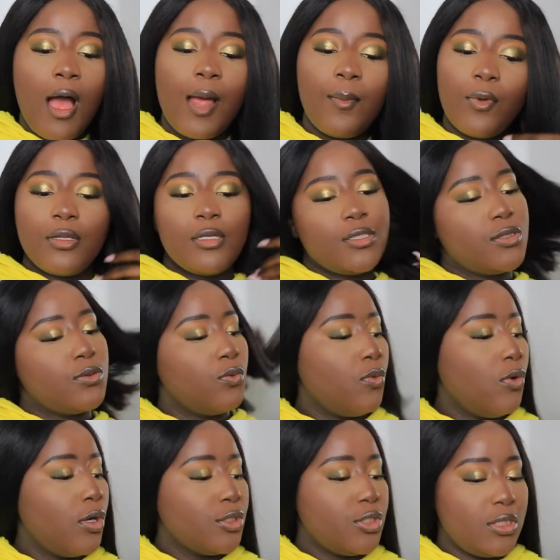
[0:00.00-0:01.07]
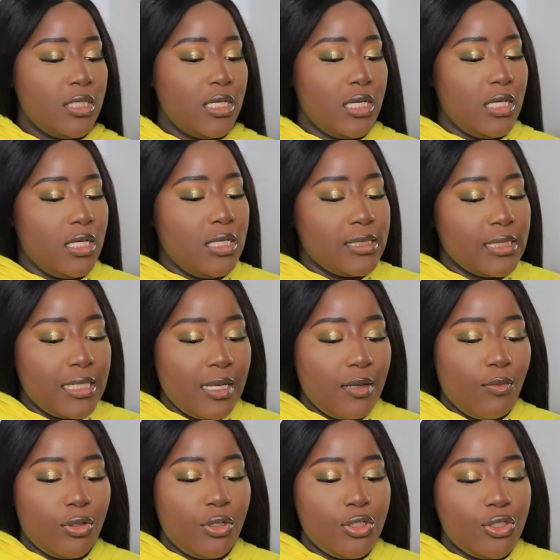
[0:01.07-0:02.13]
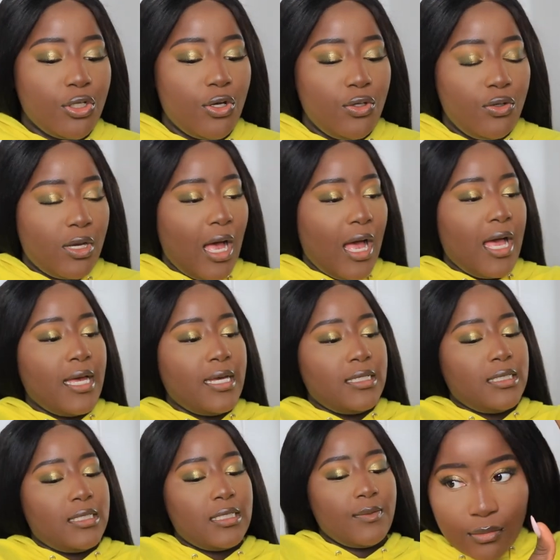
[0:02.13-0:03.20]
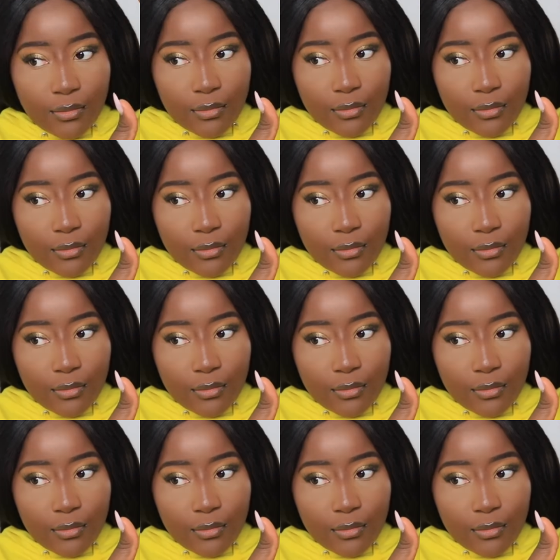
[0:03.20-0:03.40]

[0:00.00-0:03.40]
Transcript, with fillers: I'm going to swatch these, and then I'm going to show you guys.